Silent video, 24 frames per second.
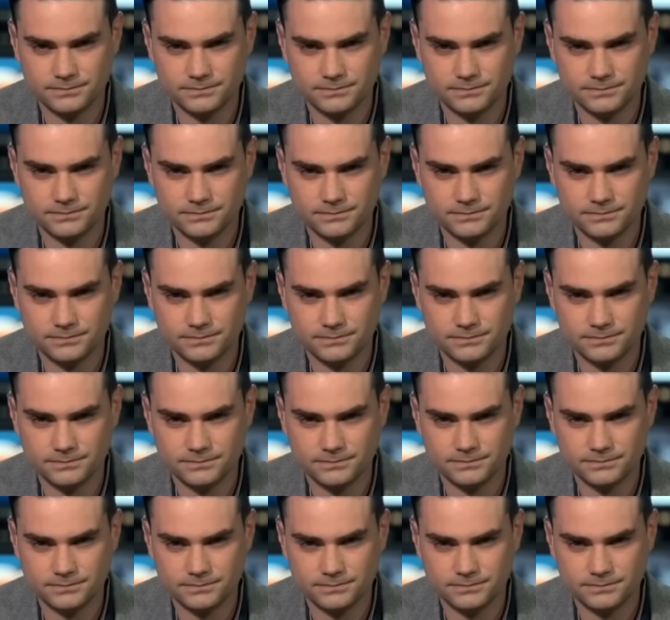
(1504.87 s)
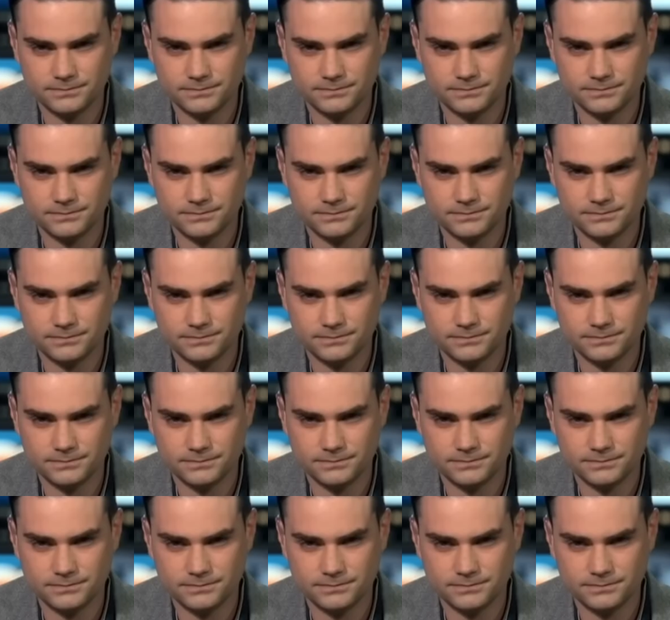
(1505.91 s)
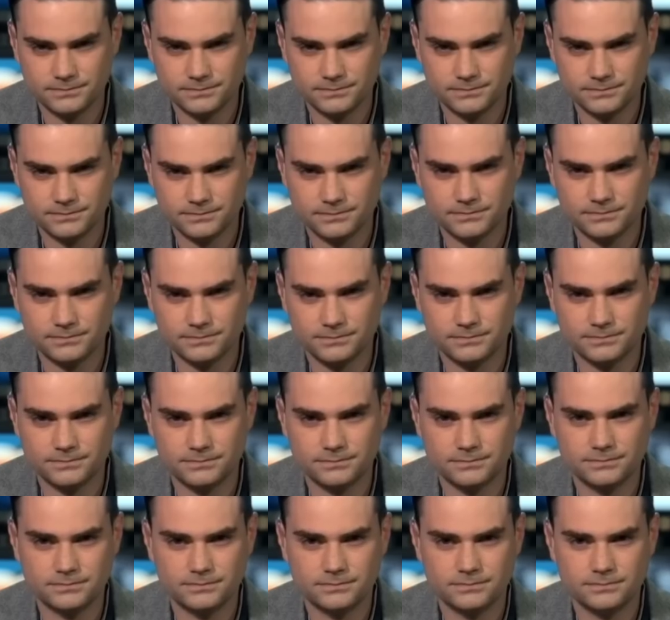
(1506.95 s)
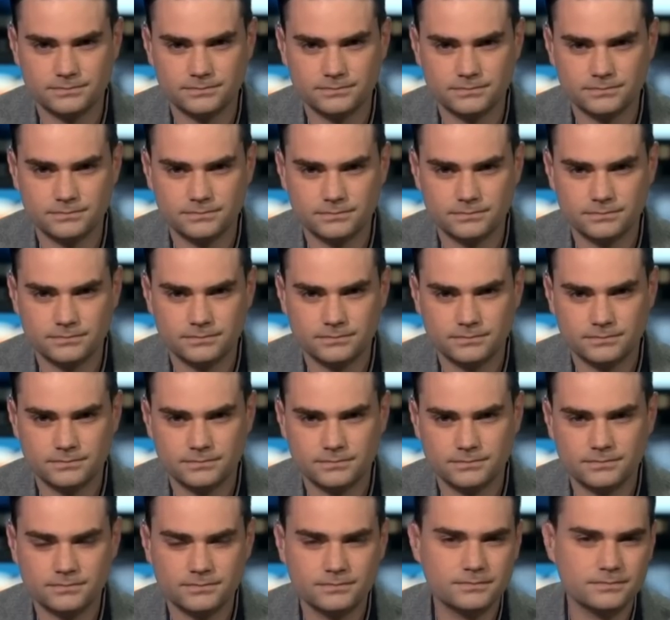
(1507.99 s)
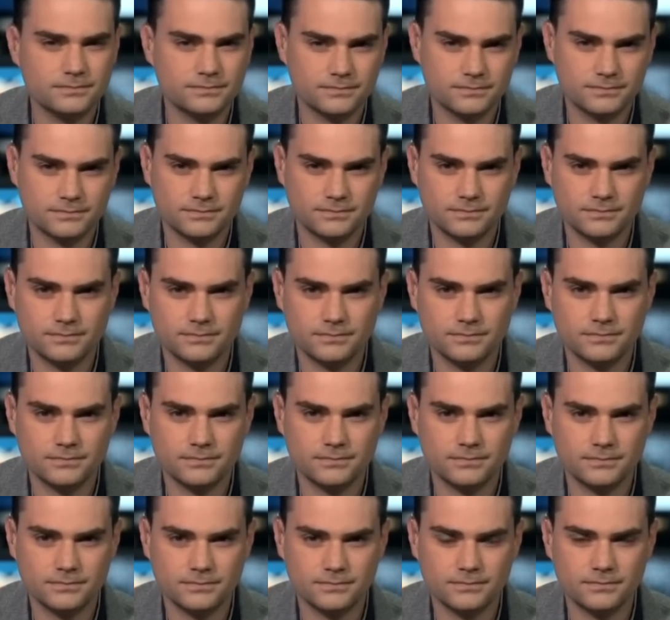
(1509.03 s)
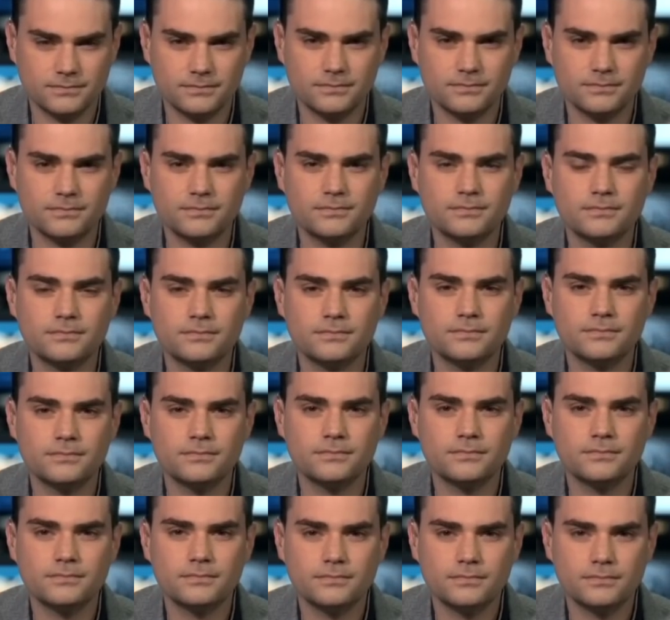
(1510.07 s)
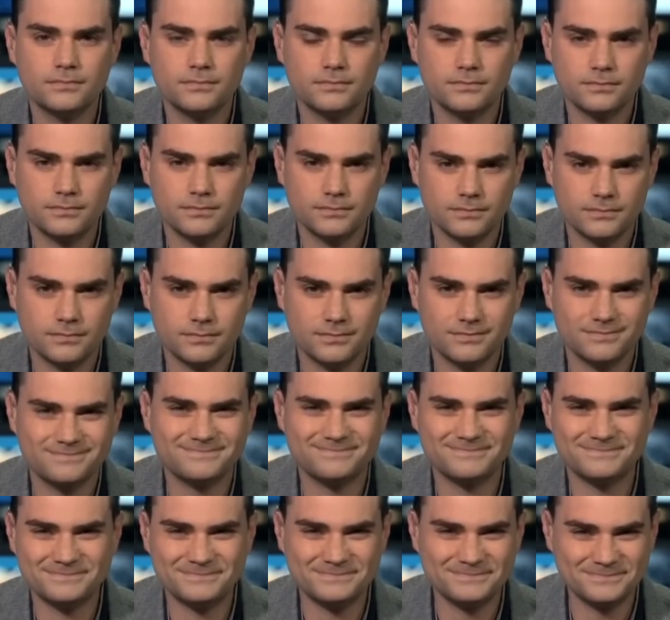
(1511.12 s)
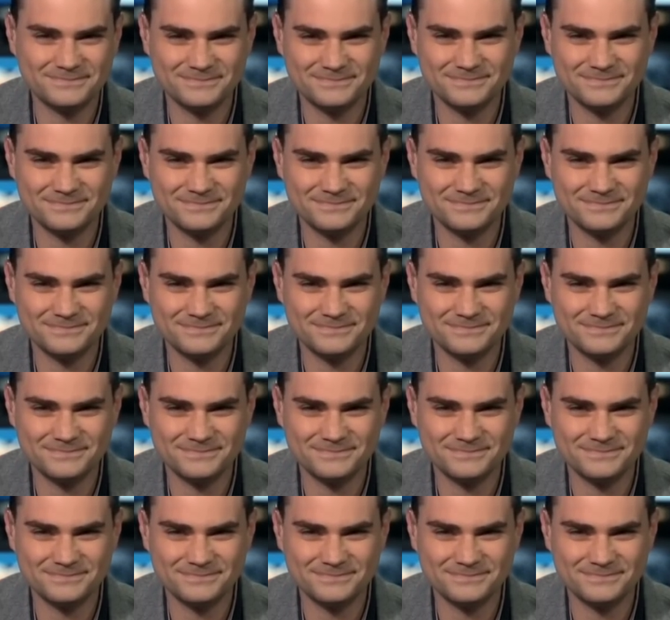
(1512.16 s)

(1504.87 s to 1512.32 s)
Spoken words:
(silent)